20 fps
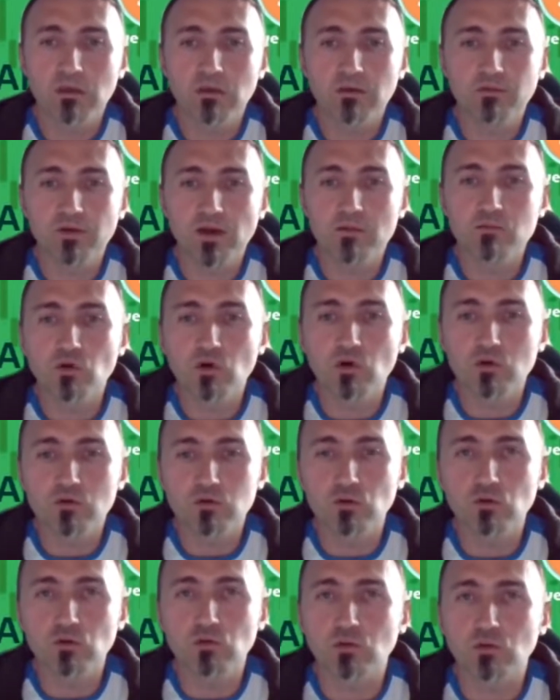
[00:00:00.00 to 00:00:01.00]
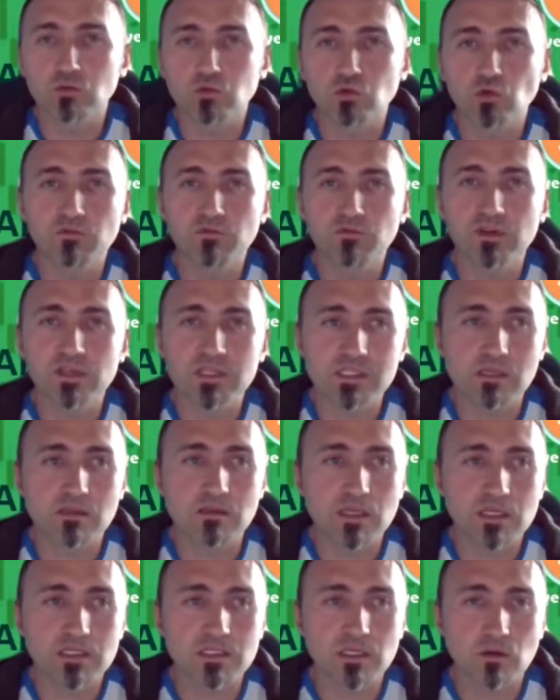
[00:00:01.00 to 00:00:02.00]
if I'm going to invest
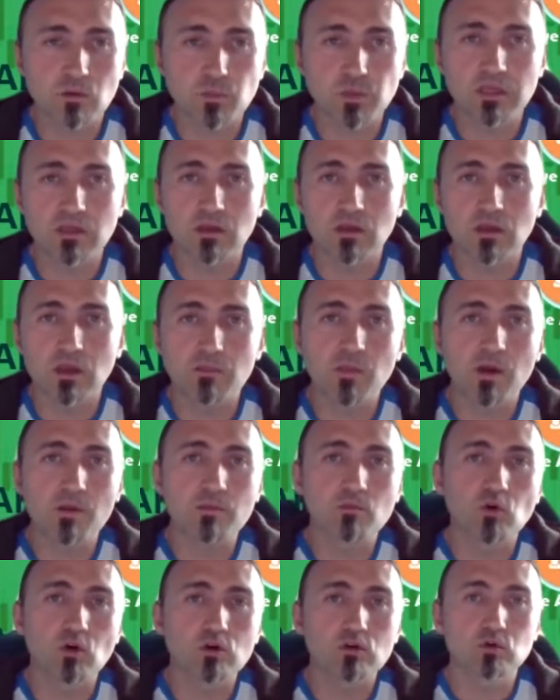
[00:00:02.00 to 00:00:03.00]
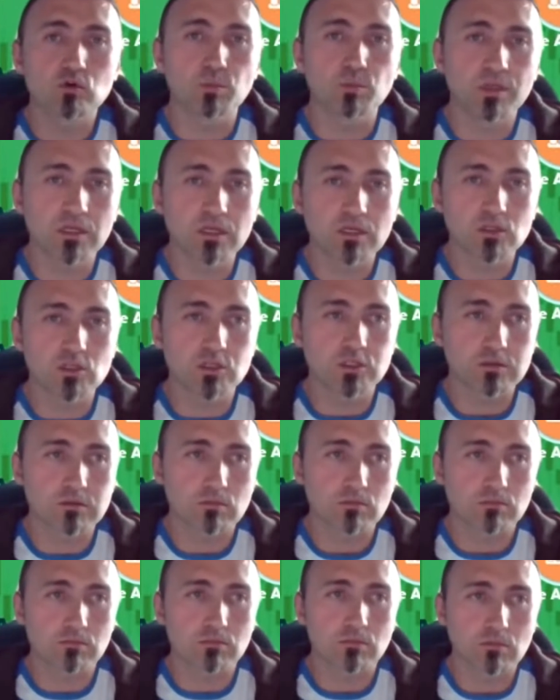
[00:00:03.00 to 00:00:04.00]
in XRP, am I going to be
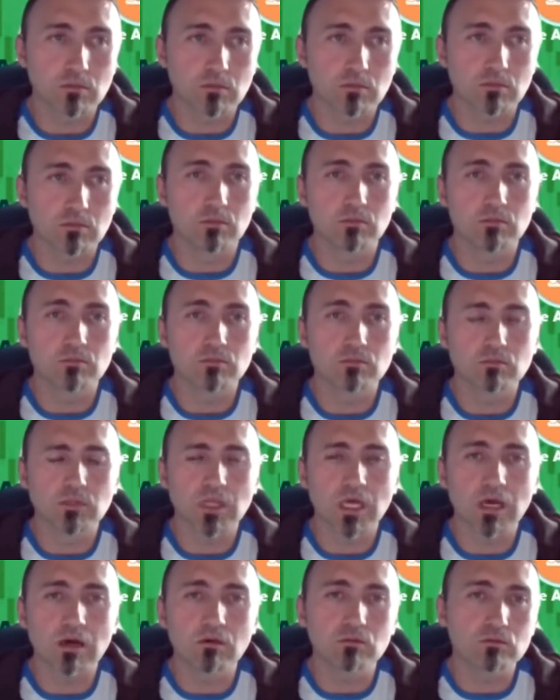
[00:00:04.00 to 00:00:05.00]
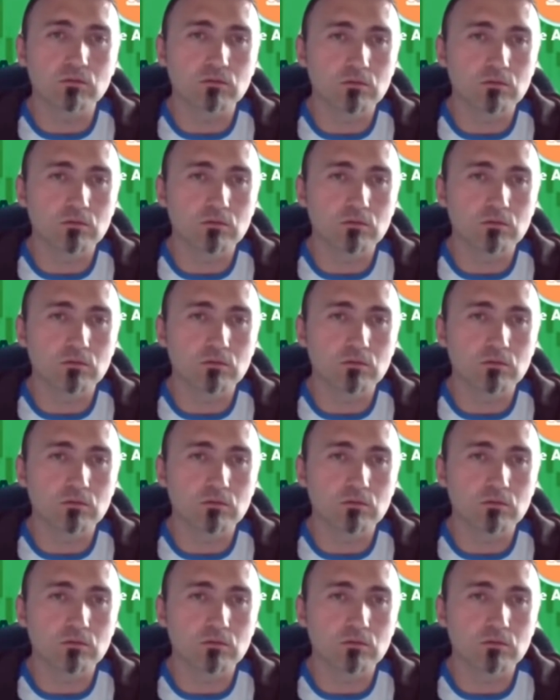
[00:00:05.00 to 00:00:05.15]
rich now?